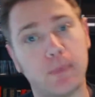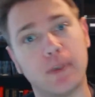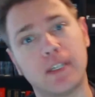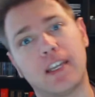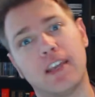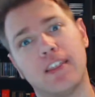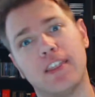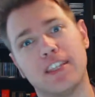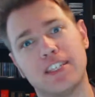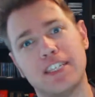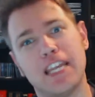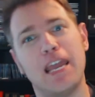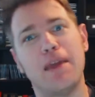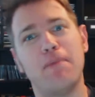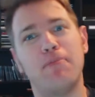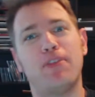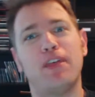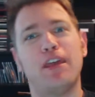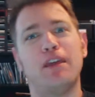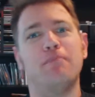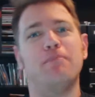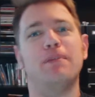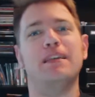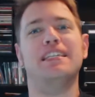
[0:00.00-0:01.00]
but can the same
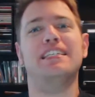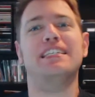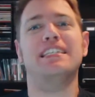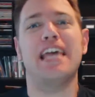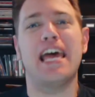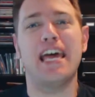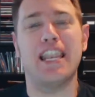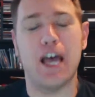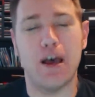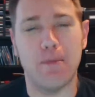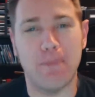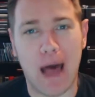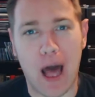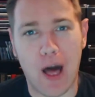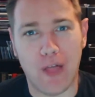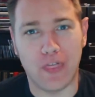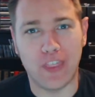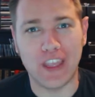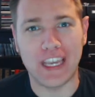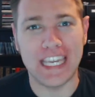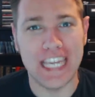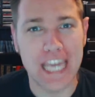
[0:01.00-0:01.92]
thing be said about The